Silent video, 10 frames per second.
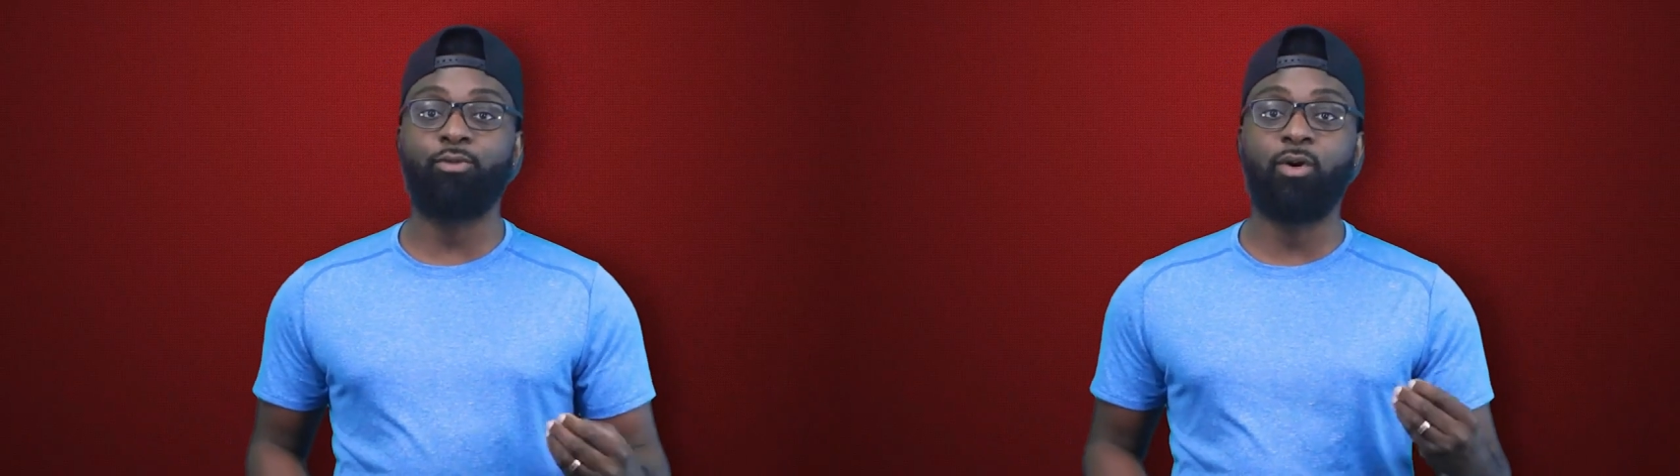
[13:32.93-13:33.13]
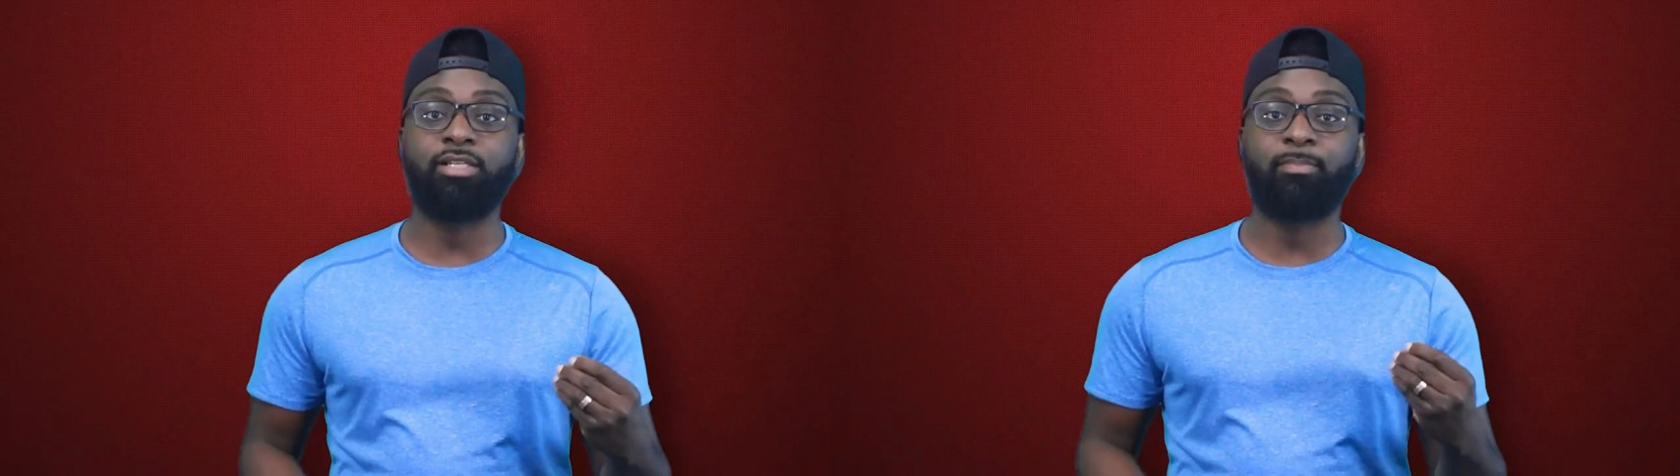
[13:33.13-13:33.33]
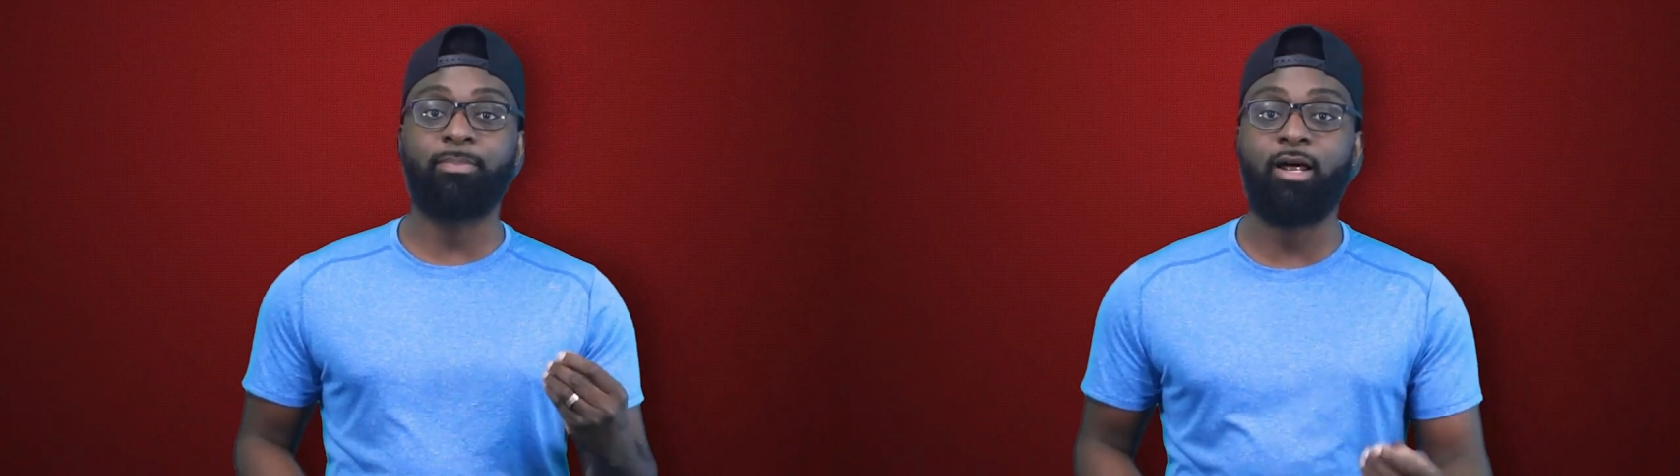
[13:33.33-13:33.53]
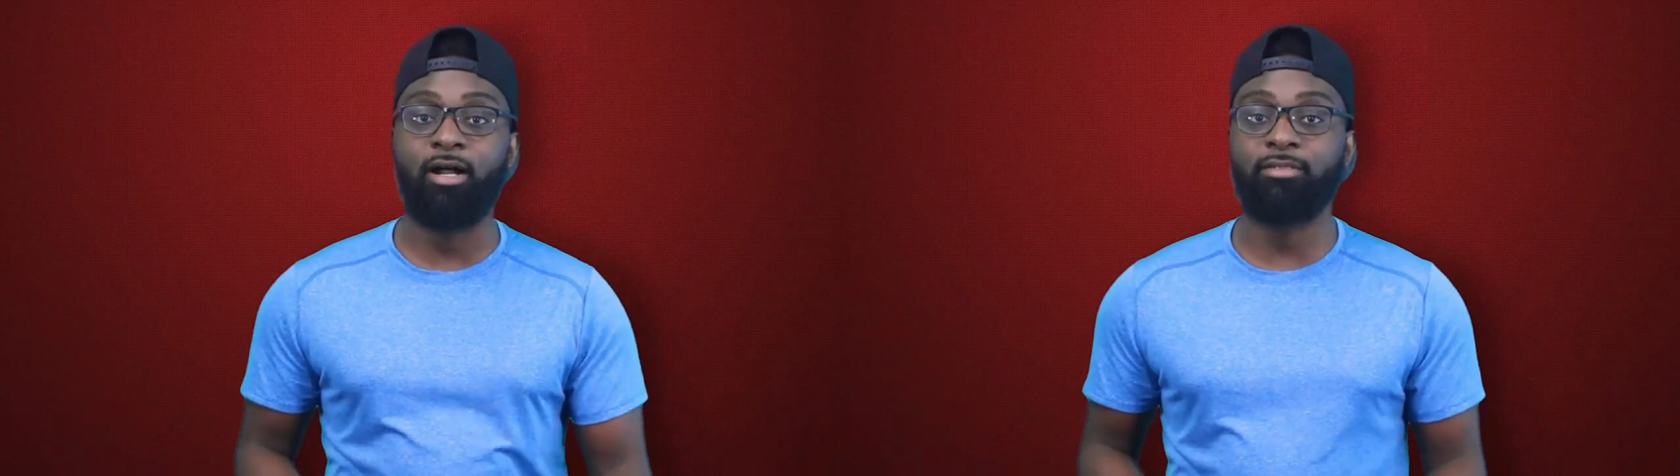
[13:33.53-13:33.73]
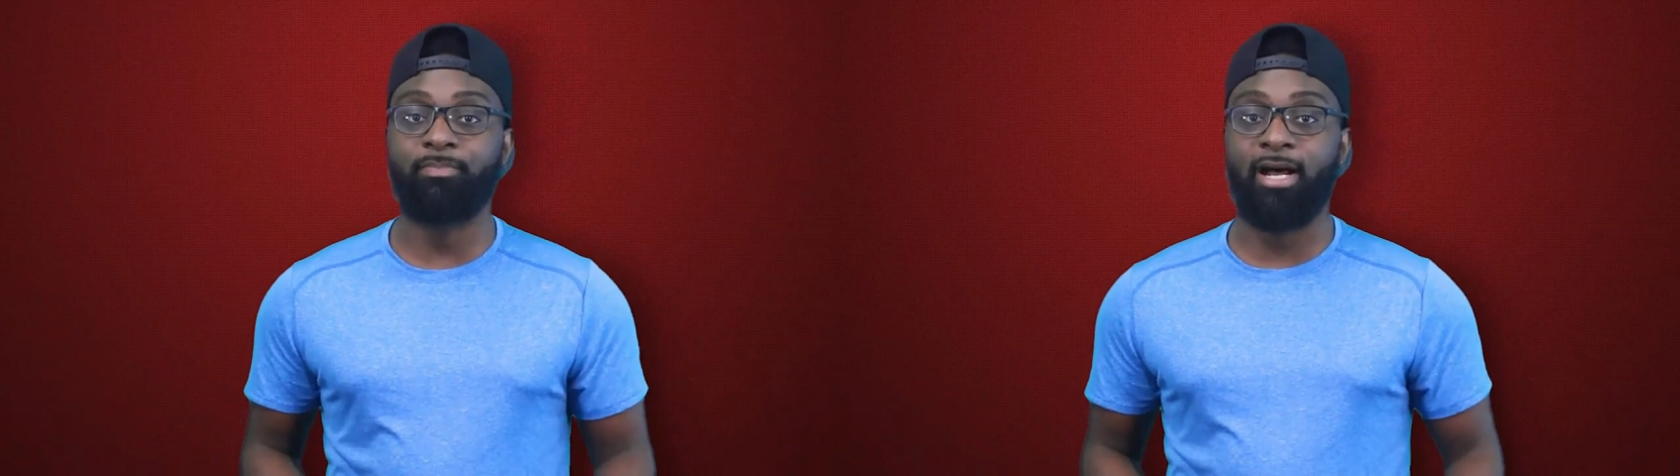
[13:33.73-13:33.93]
was
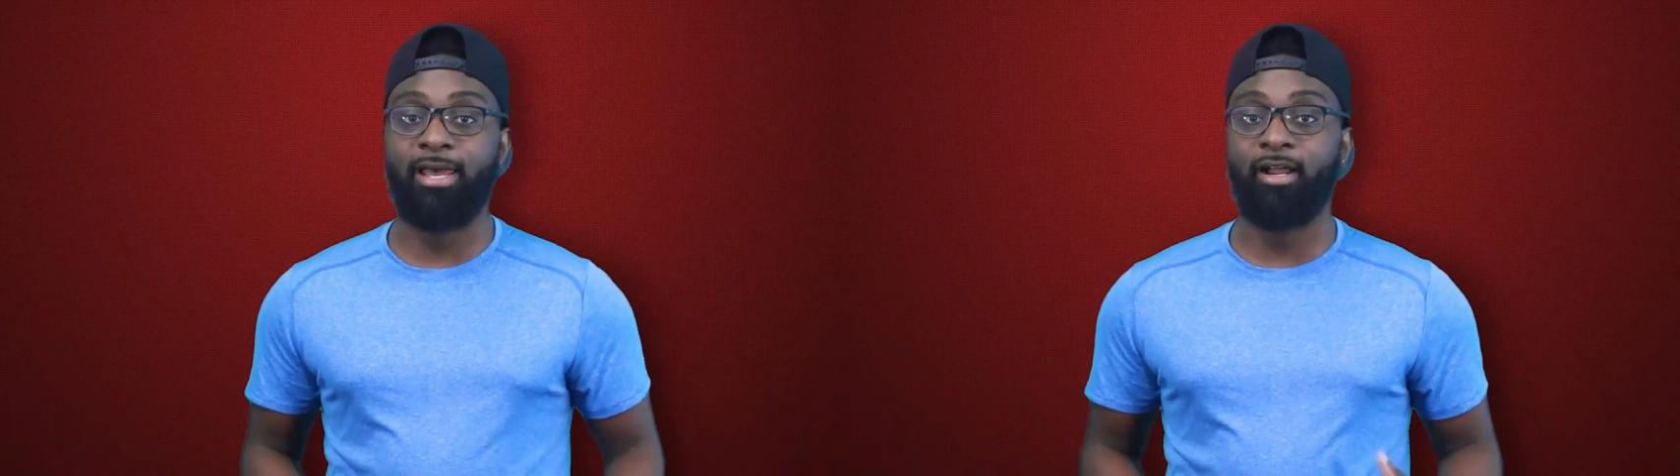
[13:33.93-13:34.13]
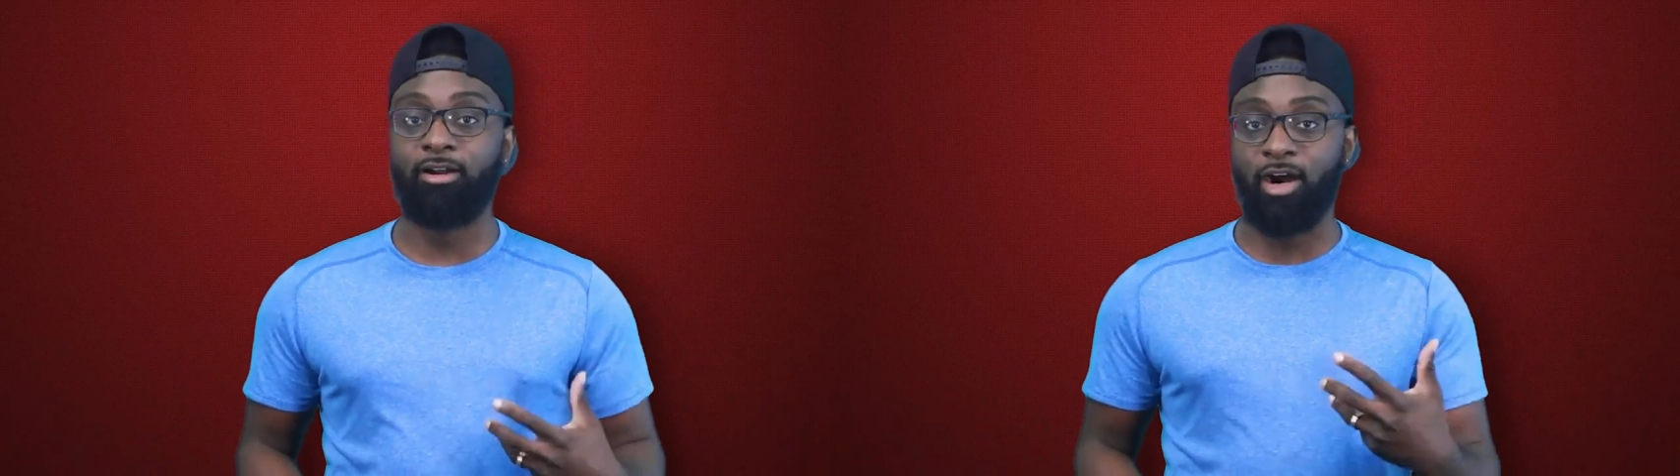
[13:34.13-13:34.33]
blocked by a